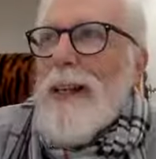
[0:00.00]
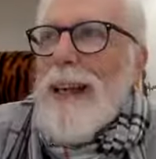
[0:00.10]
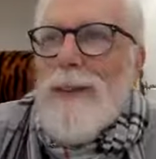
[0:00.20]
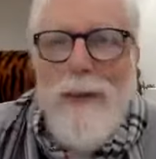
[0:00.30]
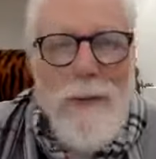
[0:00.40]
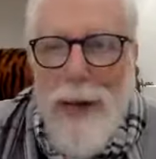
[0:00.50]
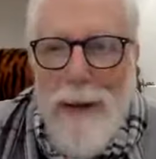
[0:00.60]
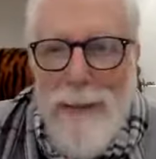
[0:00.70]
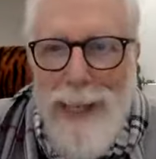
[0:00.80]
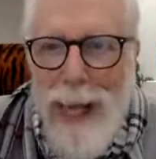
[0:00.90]

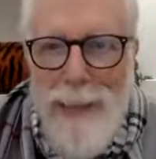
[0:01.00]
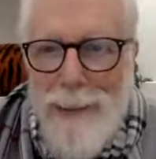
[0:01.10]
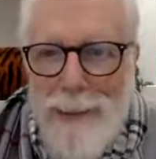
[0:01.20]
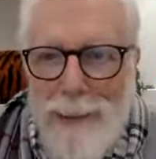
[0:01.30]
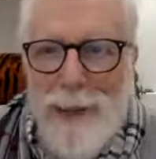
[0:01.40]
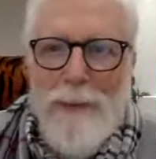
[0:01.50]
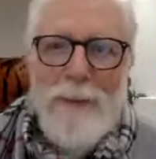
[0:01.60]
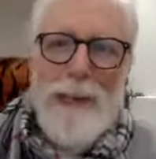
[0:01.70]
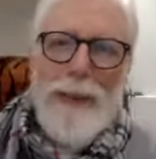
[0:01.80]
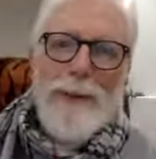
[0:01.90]
extravaganza,
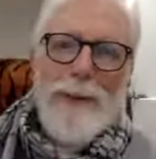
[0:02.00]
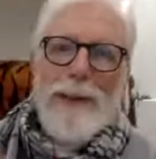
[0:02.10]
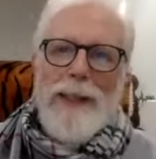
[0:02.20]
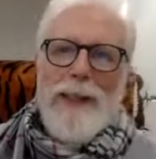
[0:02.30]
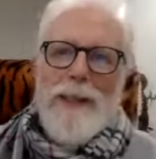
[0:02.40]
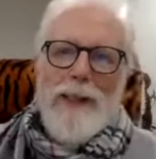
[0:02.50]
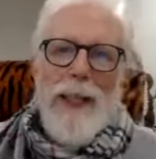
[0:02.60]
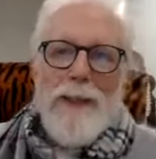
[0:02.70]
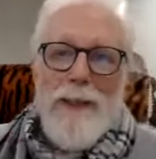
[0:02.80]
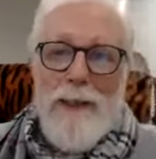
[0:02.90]
three-degree
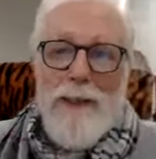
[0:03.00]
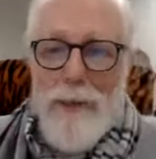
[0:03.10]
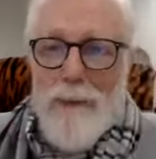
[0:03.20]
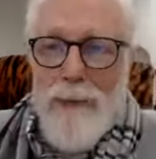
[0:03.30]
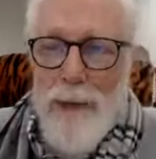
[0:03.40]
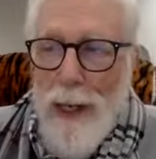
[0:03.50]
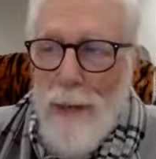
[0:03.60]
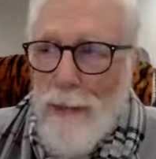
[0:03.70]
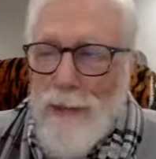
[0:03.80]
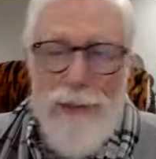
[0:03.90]
initiations
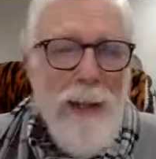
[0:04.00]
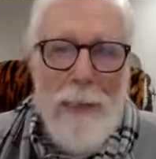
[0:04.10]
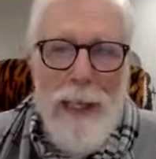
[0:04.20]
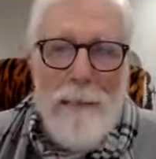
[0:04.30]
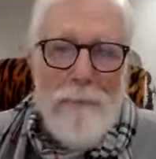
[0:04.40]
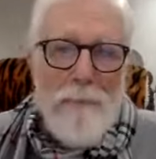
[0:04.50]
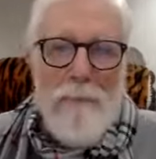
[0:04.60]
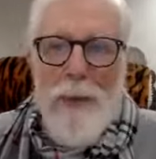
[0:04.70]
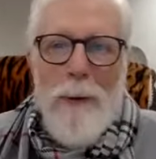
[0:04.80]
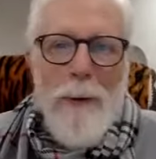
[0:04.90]
of Zippy,
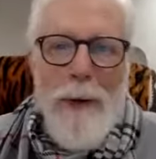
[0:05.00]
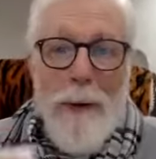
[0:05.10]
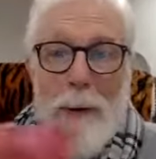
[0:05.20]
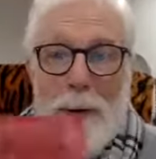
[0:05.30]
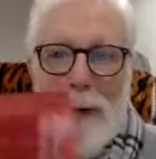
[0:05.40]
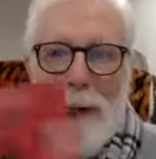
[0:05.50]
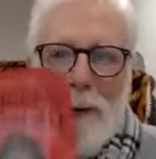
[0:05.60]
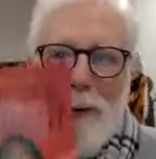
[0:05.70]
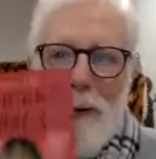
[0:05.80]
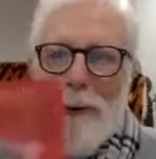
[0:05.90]
or our holy
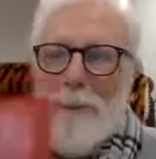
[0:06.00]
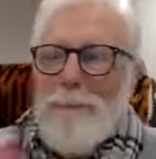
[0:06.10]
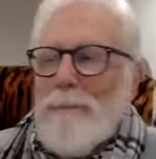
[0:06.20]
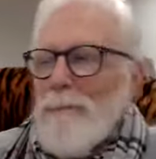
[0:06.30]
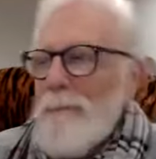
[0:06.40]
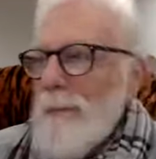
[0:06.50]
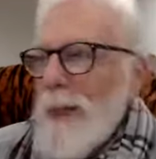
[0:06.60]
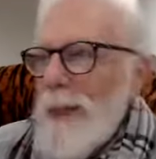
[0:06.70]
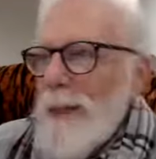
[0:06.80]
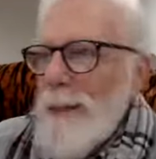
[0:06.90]
order,
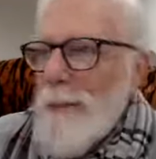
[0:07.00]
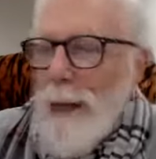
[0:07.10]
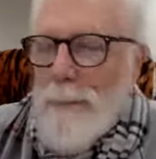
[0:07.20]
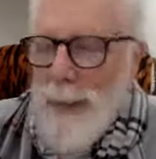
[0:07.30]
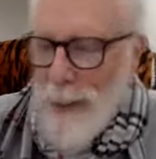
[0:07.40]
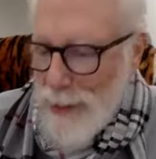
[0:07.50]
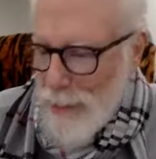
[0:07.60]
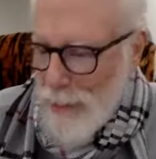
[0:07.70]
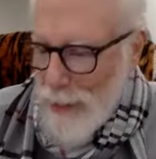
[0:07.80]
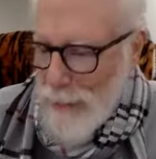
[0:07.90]
the rabbi's